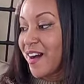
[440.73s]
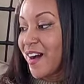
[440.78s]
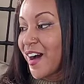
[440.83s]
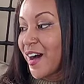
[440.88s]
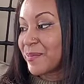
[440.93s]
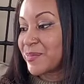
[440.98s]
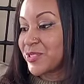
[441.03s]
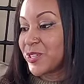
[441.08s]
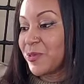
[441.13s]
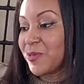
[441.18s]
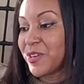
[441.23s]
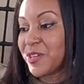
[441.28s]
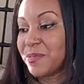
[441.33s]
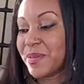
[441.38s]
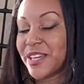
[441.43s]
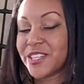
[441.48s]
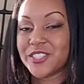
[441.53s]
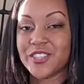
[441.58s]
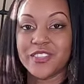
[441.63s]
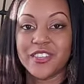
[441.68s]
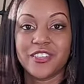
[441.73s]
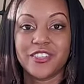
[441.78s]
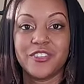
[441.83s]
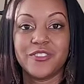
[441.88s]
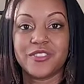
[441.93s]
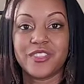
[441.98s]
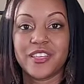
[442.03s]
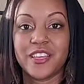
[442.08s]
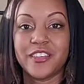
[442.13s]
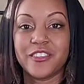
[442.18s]
Um, so you want to make sure that
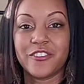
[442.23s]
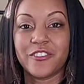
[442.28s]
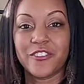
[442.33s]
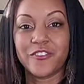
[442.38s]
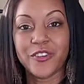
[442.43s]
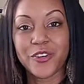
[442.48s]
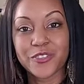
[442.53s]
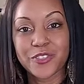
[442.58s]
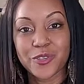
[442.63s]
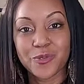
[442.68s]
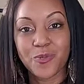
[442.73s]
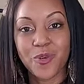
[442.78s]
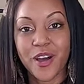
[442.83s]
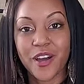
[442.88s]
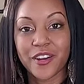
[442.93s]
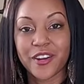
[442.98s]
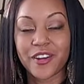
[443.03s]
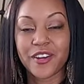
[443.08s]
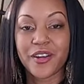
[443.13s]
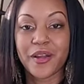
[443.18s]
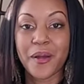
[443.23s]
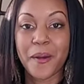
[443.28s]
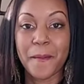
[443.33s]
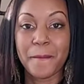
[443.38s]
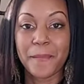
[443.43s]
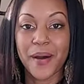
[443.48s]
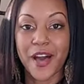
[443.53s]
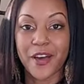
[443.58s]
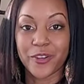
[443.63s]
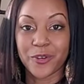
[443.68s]
using either filtered water,
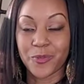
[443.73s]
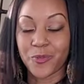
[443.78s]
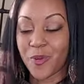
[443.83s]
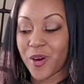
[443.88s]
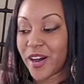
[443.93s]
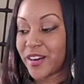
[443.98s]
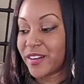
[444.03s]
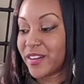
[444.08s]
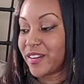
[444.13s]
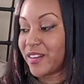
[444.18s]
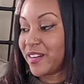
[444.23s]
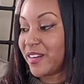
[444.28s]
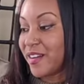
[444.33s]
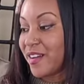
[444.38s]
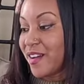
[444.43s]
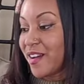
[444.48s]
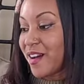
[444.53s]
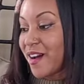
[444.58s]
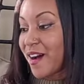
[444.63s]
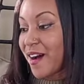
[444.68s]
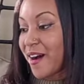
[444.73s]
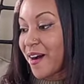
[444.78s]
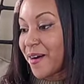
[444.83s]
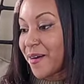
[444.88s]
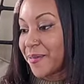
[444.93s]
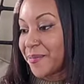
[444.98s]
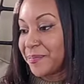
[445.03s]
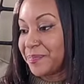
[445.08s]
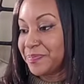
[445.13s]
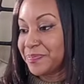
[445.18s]
bottled water,
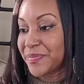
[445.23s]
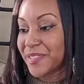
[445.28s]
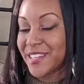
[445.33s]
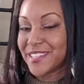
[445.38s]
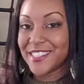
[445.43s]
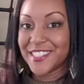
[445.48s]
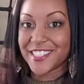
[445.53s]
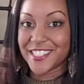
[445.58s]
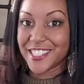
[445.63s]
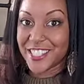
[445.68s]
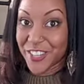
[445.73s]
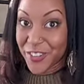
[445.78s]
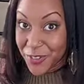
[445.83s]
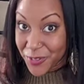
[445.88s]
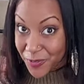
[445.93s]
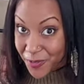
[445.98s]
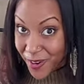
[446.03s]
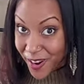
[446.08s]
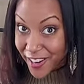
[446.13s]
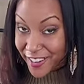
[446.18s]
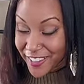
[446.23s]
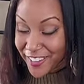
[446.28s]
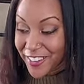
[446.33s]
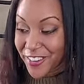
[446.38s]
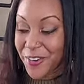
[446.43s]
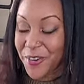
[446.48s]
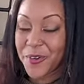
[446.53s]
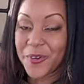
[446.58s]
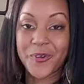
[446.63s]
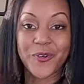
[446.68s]
um, distilled
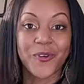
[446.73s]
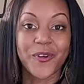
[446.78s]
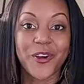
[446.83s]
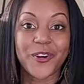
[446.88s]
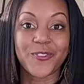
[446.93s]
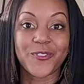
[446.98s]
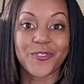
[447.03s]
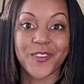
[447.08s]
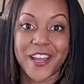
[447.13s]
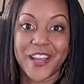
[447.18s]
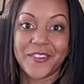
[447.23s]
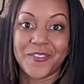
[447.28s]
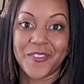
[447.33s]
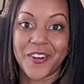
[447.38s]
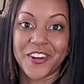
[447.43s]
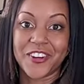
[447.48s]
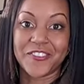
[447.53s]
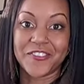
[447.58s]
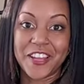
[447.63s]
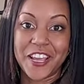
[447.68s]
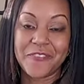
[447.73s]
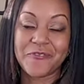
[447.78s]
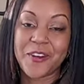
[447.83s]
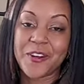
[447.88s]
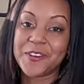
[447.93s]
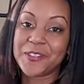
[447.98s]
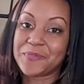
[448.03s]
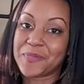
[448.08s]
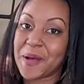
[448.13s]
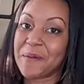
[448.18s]
water, or rainwater.
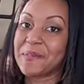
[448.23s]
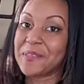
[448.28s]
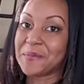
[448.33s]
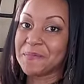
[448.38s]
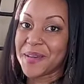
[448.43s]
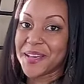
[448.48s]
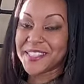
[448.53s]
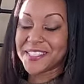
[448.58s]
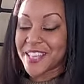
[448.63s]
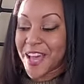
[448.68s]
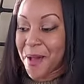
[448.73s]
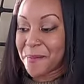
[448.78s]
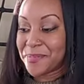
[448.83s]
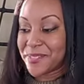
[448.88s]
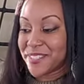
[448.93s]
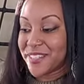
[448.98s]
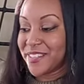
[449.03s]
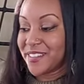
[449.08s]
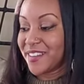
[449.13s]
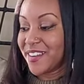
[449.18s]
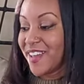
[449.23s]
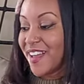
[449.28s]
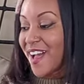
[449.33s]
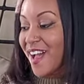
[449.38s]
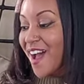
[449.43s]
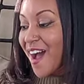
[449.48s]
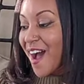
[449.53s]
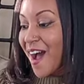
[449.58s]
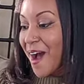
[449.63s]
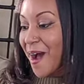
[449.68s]
Rainwater is probably the best option.
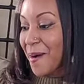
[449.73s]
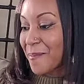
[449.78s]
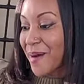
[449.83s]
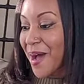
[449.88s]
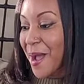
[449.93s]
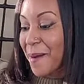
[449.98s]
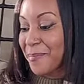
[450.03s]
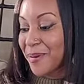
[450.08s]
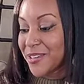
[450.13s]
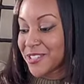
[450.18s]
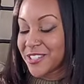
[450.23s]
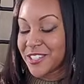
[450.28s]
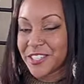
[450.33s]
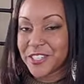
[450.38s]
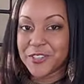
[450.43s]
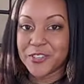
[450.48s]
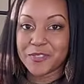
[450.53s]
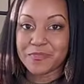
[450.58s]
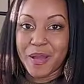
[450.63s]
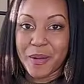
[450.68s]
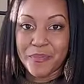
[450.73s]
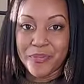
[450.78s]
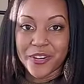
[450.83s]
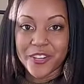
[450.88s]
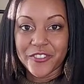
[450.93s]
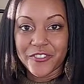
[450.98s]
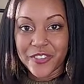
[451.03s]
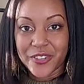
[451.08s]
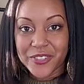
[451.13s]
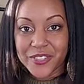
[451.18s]
Um, I personally use my
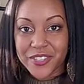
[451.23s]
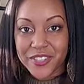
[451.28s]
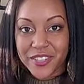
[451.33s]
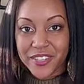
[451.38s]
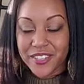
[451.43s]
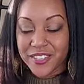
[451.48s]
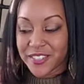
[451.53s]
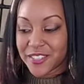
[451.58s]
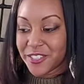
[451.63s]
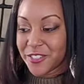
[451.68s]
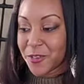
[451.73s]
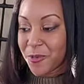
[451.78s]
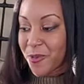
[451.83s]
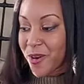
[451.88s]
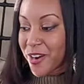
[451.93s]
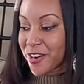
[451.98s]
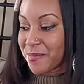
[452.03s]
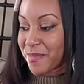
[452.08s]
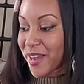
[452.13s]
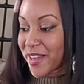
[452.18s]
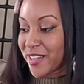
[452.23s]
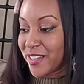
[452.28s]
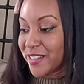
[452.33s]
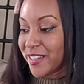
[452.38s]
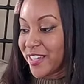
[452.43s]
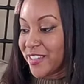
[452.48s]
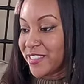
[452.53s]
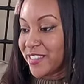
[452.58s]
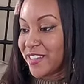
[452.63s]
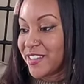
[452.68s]
Brita filter to water my
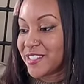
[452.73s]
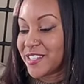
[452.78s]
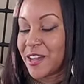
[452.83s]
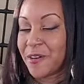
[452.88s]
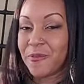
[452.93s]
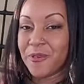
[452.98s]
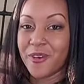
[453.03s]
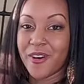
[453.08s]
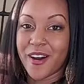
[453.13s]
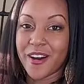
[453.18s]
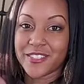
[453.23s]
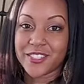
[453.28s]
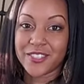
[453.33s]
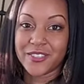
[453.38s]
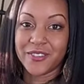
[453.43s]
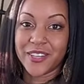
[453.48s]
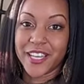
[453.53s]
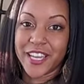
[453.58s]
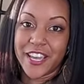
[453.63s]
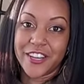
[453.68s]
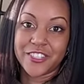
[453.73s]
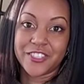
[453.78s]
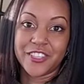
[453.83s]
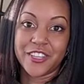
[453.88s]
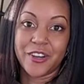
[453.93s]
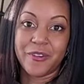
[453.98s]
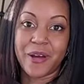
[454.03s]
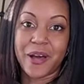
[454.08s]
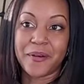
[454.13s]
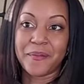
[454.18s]
calatheas. I will also
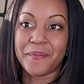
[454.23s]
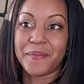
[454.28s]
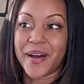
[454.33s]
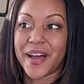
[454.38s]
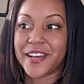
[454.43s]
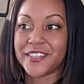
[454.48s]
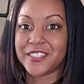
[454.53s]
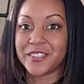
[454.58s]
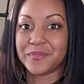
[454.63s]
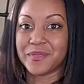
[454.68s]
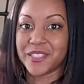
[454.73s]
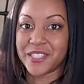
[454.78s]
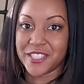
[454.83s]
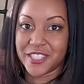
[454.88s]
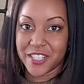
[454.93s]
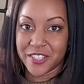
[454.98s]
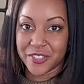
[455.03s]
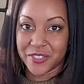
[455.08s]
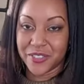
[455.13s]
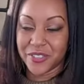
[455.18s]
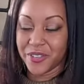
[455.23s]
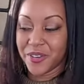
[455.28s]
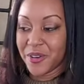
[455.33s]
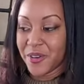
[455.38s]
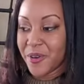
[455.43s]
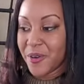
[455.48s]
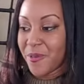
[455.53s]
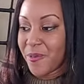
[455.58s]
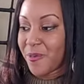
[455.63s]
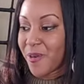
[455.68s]
occasionally go out and buy some distilled
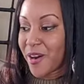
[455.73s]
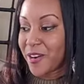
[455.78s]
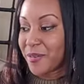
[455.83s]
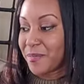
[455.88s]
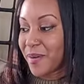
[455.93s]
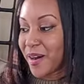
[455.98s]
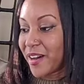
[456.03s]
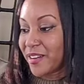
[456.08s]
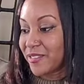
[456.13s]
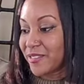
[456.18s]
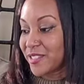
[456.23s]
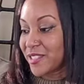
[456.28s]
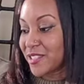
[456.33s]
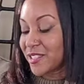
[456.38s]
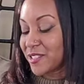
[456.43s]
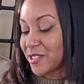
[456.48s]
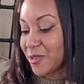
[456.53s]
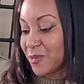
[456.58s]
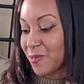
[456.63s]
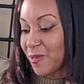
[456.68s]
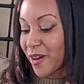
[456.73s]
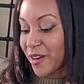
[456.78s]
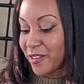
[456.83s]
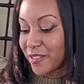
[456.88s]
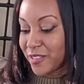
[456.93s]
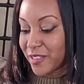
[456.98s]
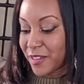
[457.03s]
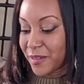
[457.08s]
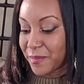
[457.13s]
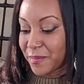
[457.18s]
water bottles to
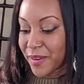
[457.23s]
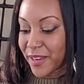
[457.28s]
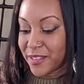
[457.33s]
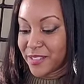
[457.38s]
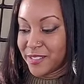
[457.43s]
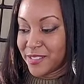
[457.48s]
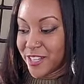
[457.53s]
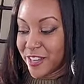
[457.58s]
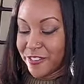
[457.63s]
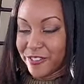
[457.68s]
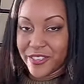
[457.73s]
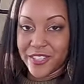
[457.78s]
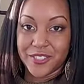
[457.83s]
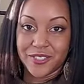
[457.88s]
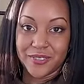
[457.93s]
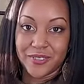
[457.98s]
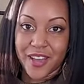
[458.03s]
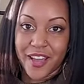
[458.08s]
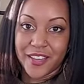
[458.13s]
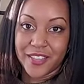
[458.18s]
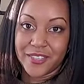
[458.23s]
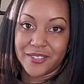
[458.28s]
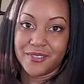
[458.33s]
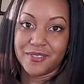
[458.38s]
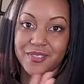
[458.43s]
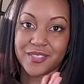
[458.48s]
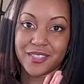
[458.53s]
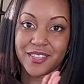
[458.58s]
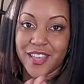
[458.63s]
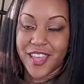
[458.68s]
water them, but I definitely do not
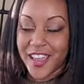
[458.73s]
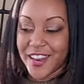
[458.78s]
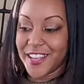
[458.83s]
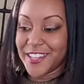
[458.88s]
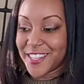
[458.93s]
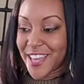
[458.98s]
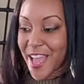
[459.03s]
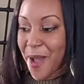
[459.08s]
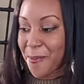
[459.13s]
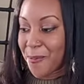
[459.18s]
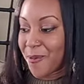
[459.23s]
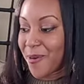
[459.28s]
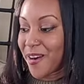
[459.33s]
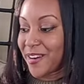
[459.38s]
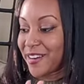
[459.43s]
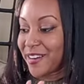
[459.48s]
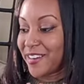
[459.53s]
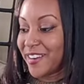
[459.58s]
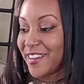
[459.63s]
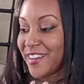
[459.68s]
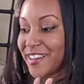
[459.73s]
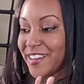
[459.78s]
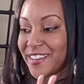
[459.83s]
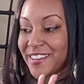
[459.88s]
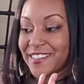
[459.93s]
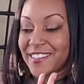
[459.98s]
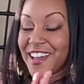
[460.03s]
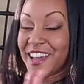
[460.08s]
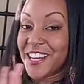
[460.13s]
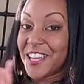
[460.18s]
use any tap water,
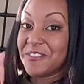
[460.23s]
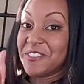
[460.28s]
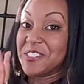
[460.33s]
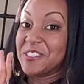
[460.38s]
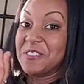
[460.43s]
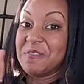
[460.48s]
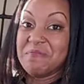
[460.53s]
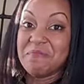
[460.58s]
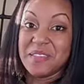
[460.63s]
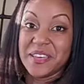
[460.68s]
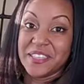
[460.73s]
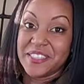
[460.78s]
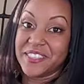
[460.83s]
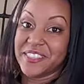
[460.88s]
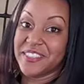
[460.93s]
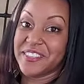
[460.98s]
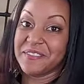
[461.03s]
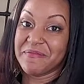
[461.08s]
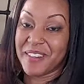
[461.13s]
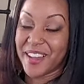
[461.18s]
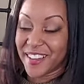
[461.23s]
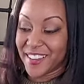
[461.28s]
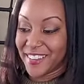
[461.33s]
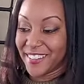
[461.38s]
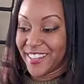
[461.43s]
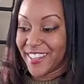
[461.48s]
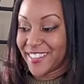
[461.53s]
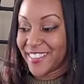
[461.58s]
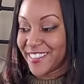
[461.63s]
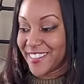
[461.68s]
not even to mist my
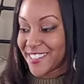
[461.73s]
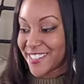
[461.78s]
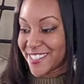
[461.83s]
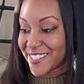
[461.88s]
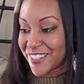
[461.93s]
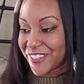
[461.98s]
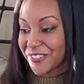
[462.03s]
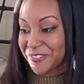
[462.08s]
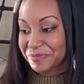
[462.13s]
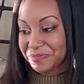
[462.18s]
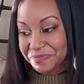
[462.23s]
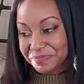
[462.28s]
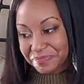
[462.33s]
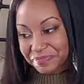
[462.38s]
calatheas. So